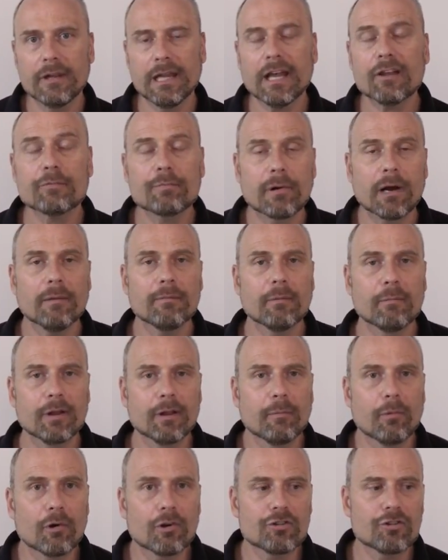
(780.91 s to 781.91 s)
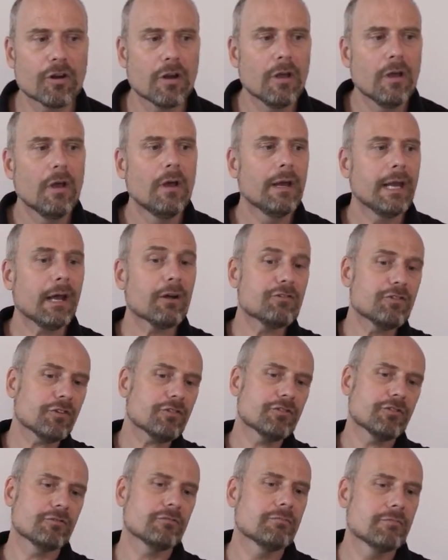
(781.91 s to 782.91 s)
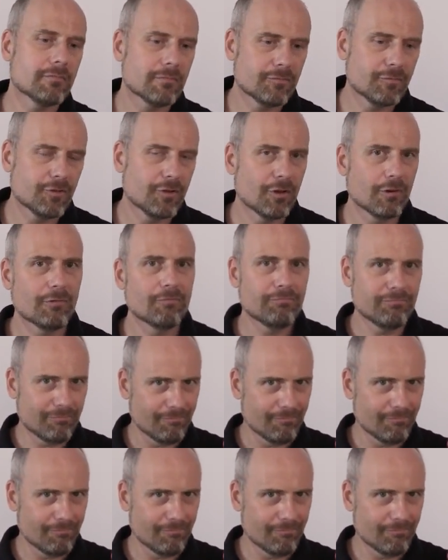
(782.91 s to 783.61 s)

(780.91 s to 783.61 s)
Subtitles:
less problem with abortion. Now, just to